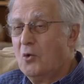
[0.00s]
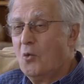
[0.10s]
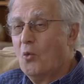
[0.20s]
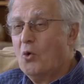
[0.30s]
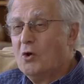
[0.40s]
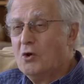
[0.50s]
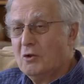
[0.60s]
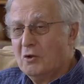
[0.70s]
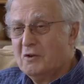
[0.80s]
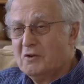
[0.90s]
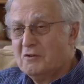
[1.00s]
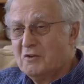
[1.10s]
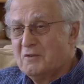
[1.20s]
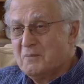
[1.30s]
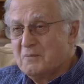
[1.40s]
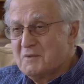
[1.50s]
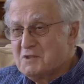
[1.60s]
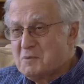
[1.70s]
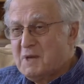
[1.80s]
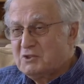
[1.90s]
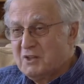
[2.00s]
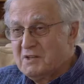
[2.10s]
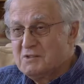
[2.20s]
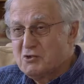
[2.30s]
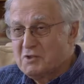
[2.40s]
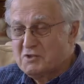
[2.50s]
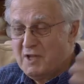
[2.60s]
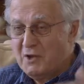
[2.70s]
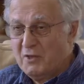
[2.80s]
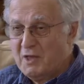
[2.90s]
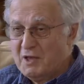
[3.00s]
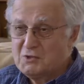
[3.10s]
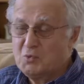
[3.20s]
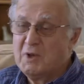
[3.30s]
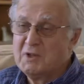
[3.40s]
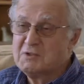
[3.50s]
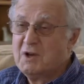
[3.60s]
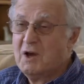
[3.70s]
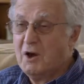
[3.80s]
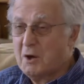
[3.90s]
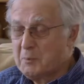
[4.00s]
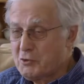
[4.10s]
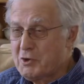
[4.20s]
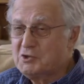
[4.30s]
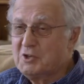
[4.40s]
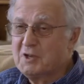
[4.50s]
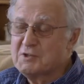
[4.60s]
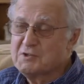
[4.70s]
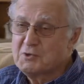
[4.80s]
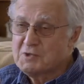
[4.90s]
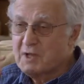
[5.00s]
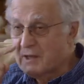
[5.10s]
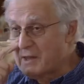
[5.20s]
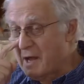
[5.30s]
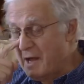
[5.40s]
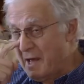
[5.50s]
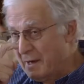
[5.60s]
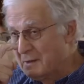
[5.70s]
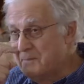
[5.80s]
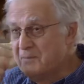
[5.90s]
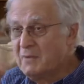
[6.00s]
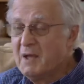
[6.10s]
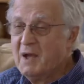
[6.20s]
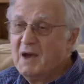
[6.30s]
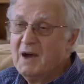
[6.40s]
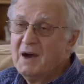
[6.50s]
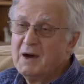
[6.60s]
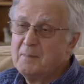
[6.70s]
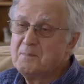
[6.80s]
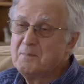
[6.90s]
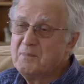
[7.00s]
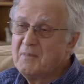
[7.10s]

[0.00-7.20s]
world of special interests out there, as well as operational issues like the IANA. Um,